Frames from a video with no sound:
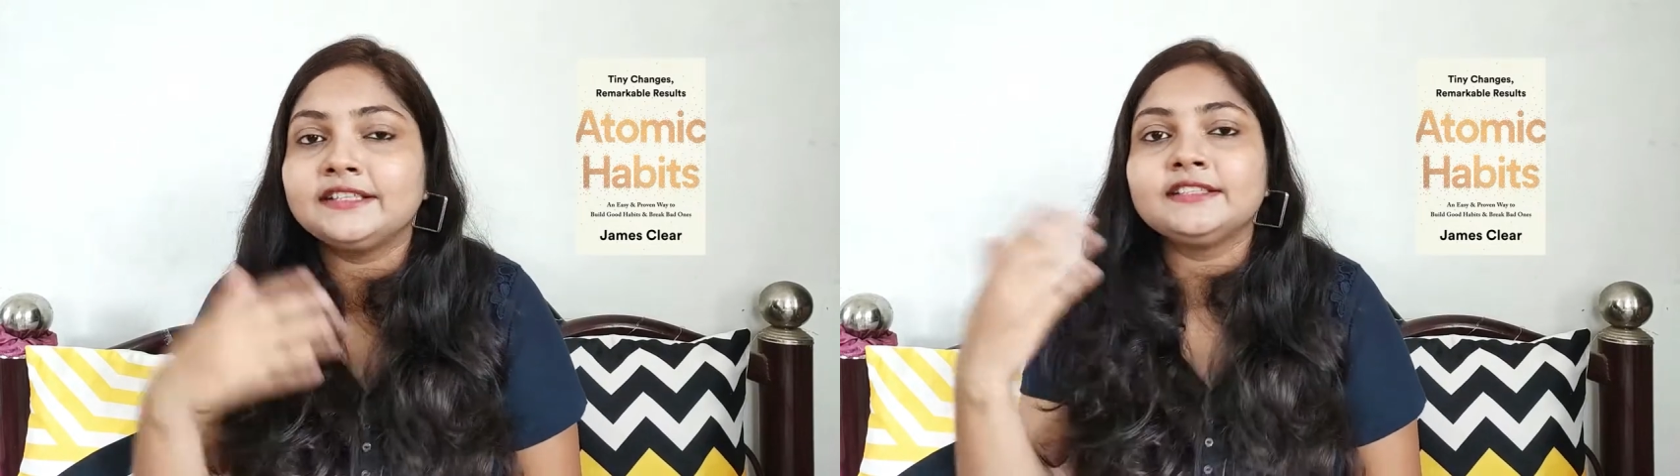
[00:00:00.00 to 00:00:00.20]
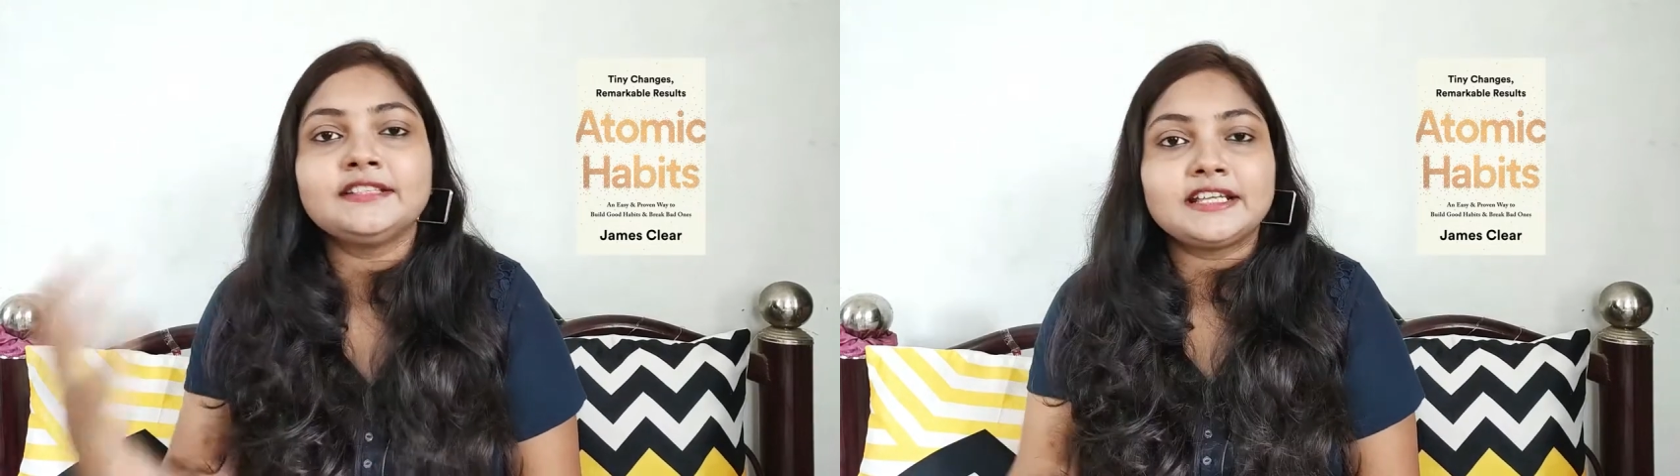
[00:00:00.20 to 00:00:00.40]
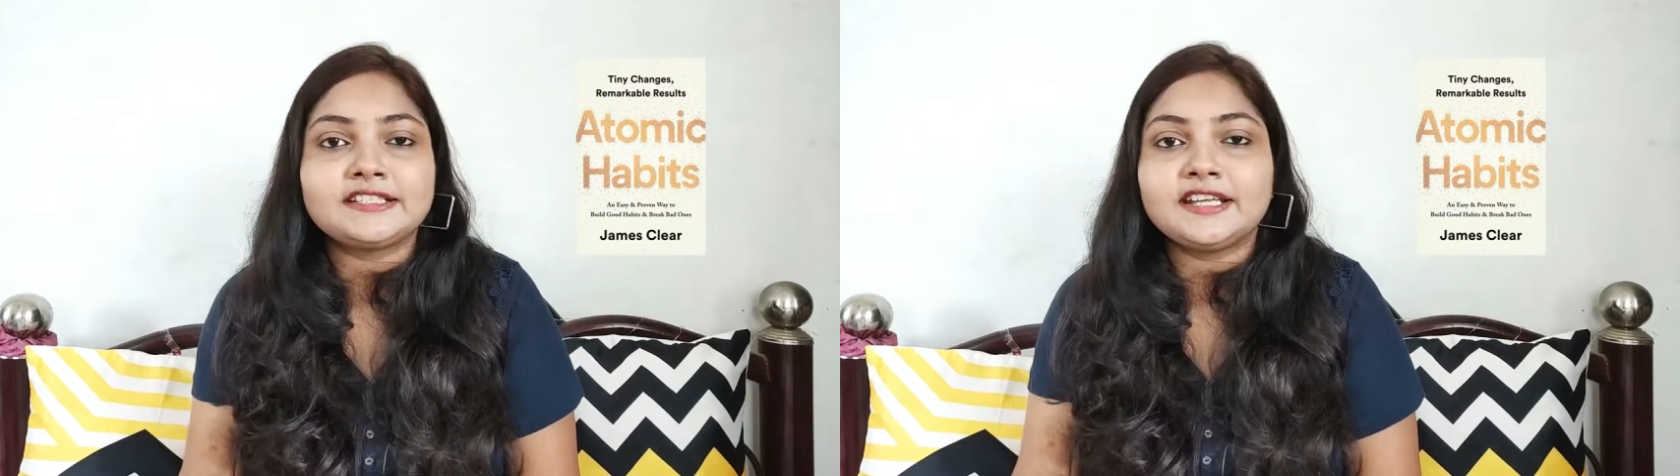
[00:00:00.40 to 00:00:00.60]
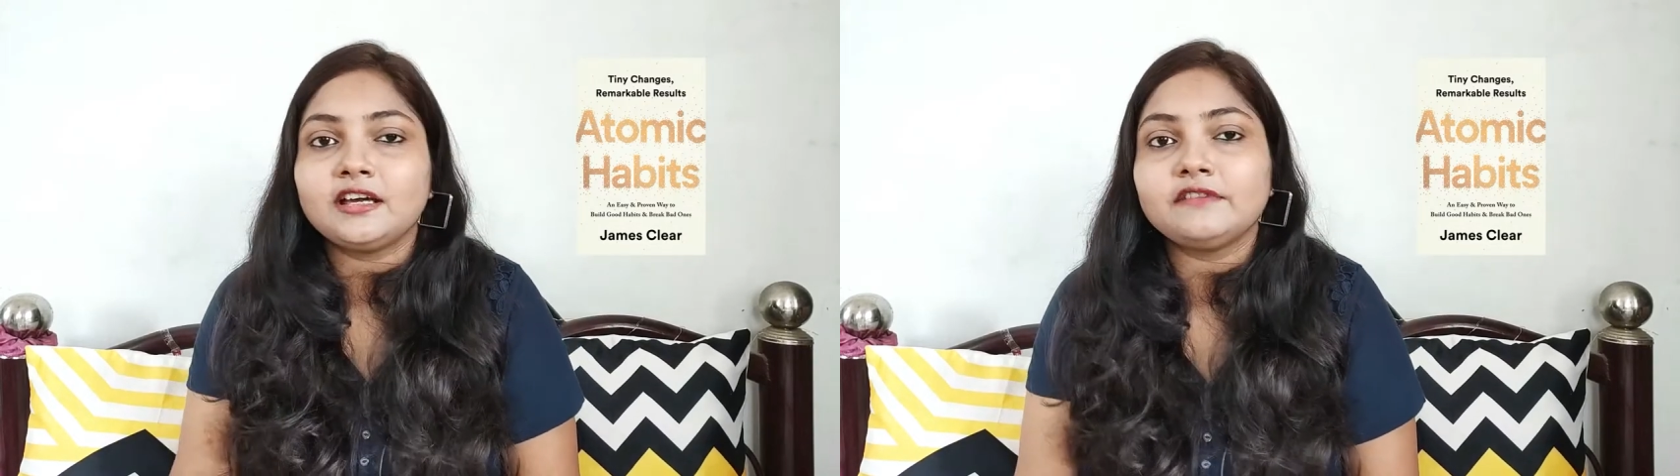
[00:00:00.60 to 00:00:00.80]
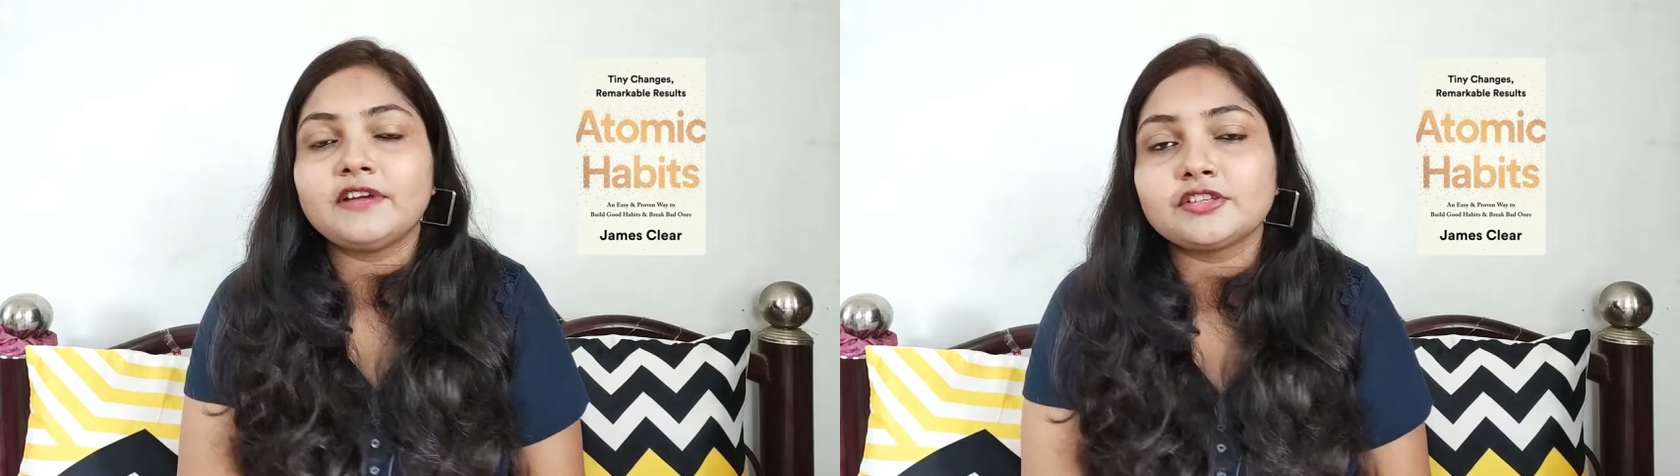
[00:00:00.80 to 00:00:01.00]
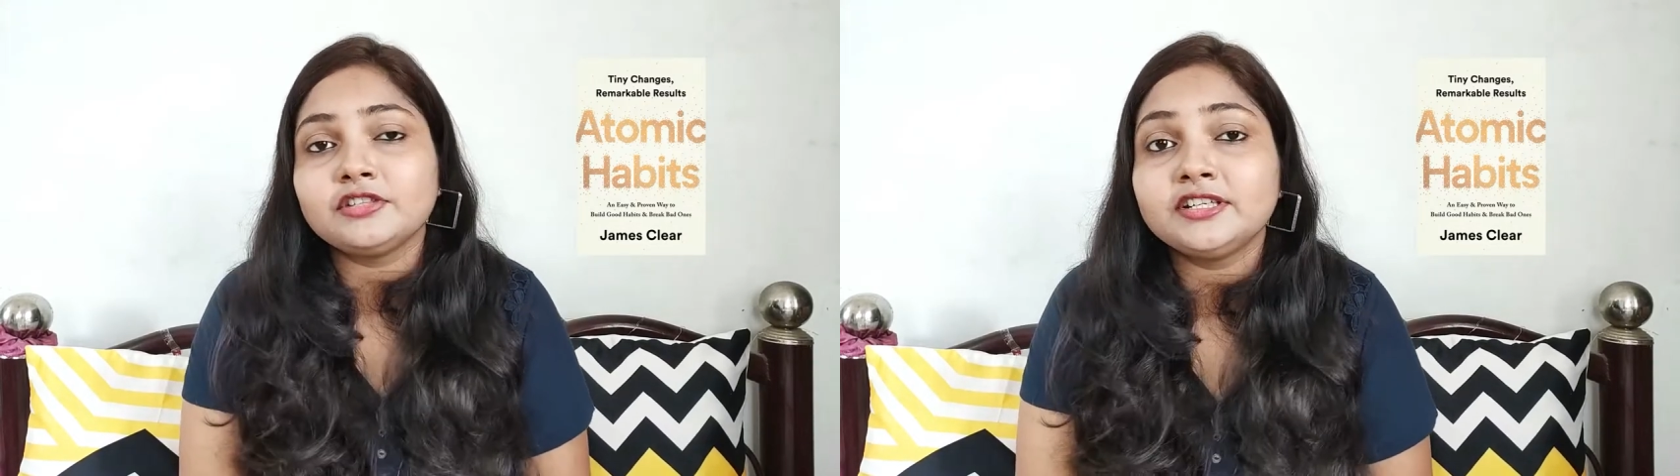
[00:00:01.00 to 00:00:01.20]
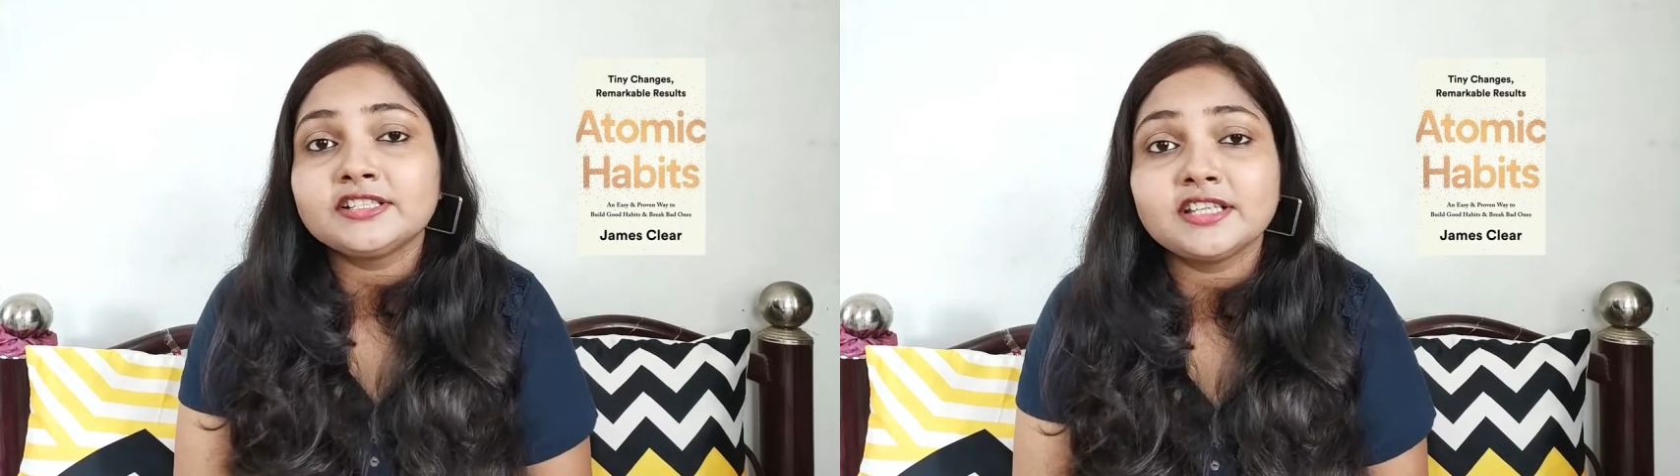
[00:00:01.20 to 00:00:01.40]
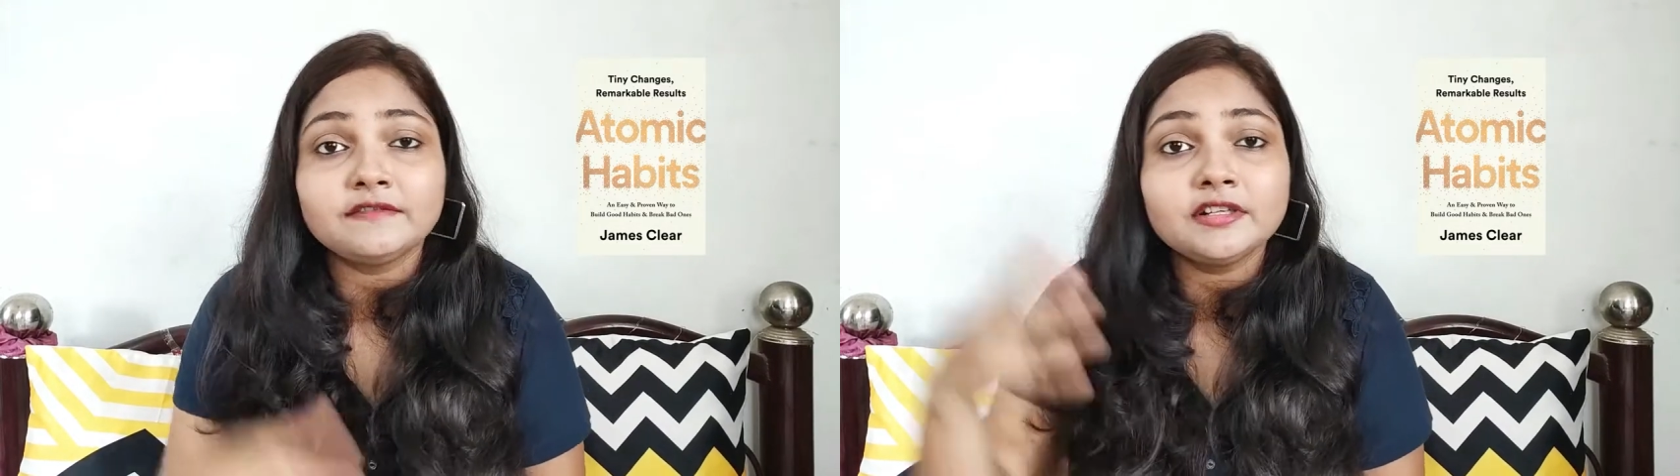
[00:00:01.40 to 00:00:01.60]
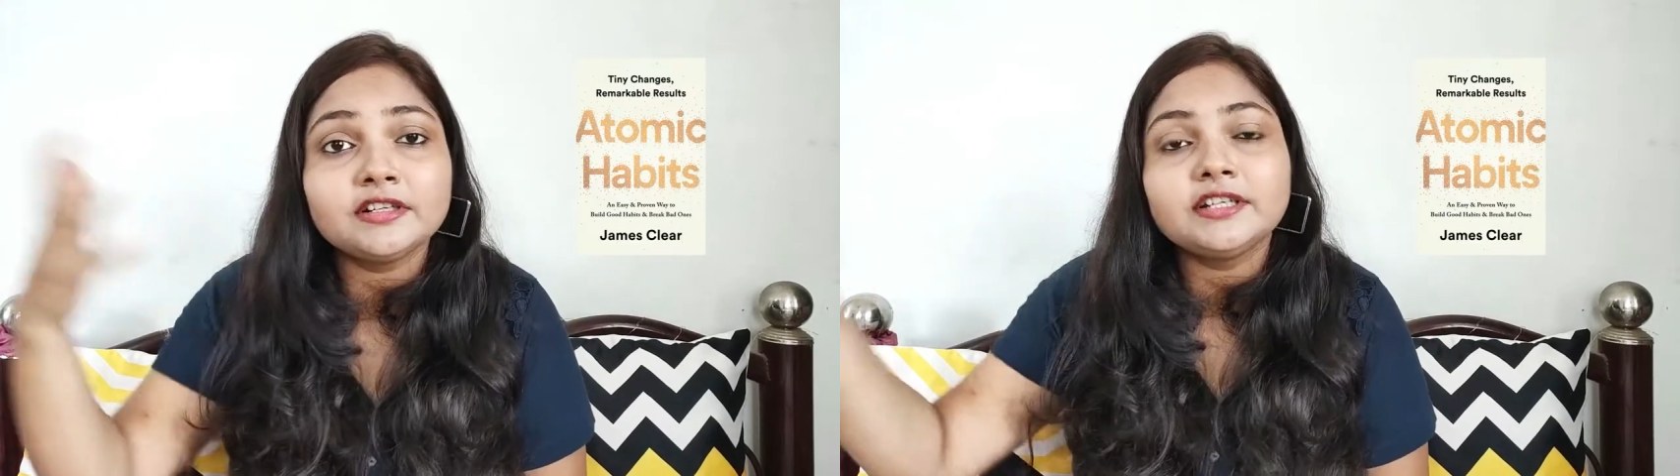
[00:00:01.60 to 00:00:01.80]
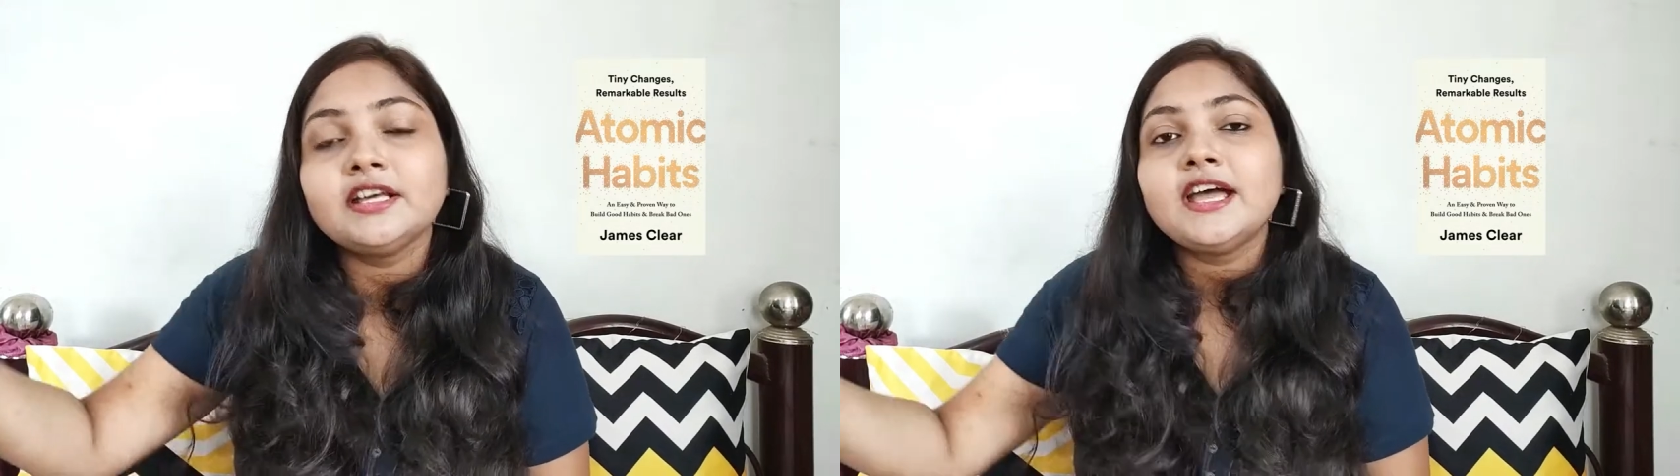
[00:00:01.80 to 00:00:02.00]
and the next day I have actually done
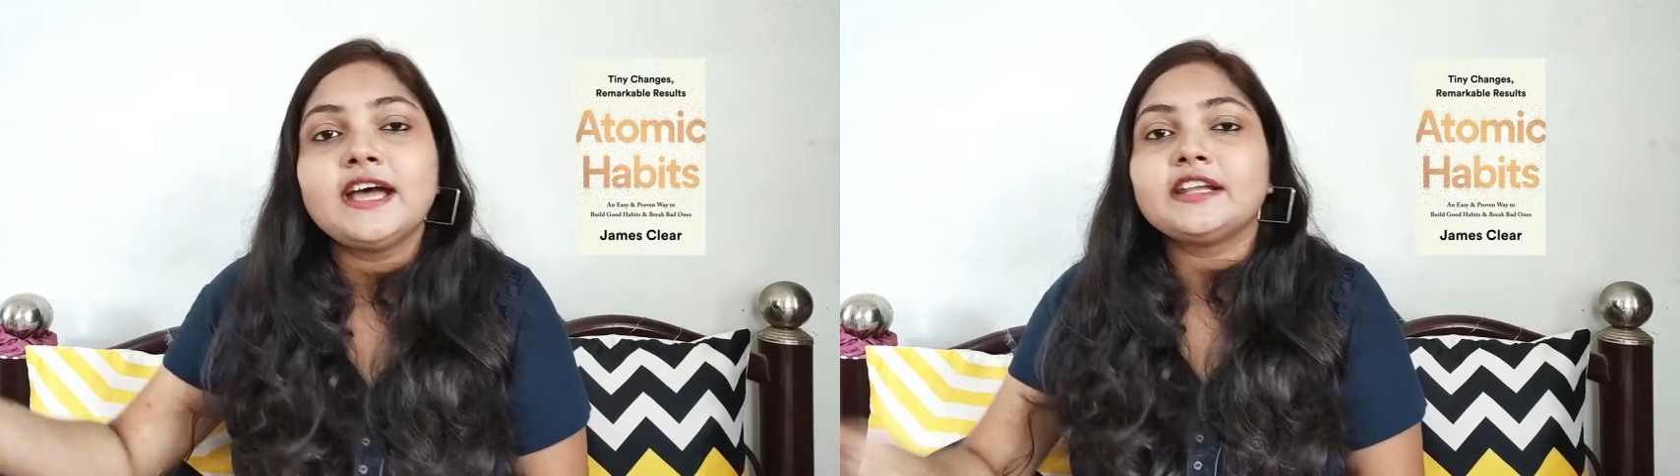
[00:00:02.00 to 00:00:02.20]
700,